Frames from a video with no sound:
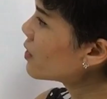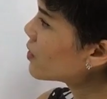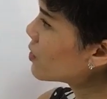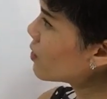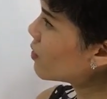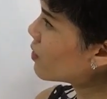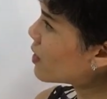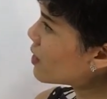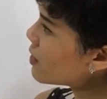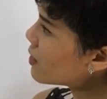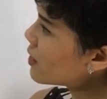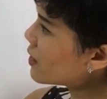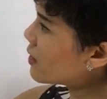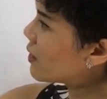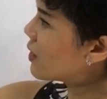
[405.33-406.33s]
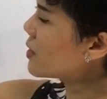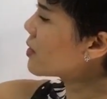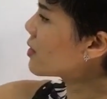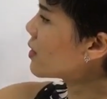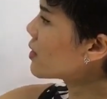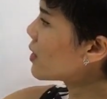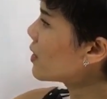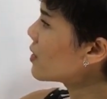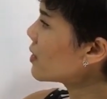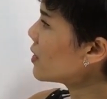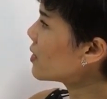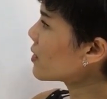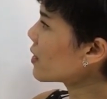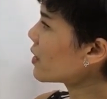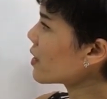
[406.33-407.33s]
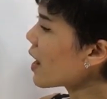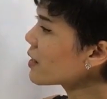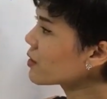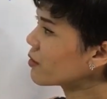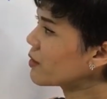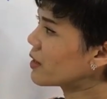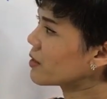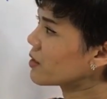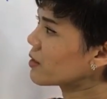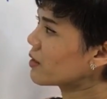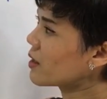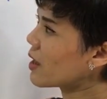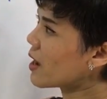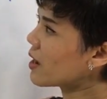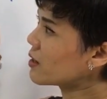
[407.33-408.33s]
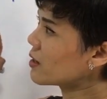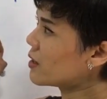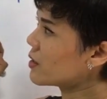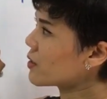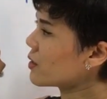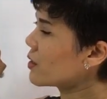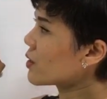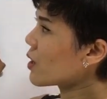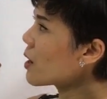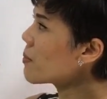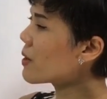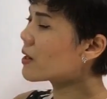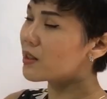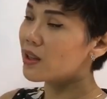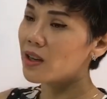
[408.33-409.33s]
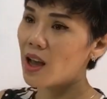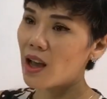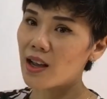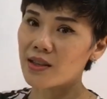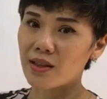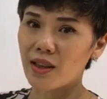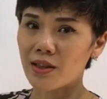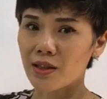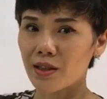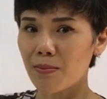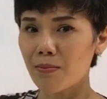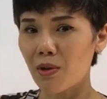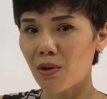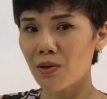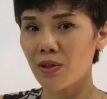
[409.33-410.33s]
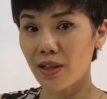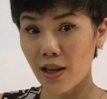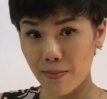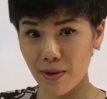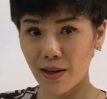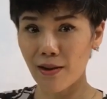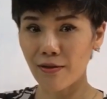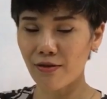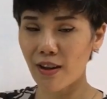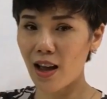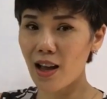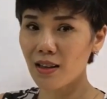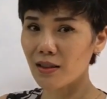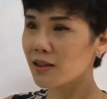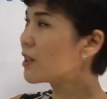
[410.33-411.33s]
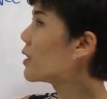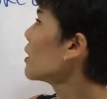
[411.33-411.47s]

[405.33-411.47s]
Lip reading: So here, this sentence is an utterance that is interpreted as a simple statement of fact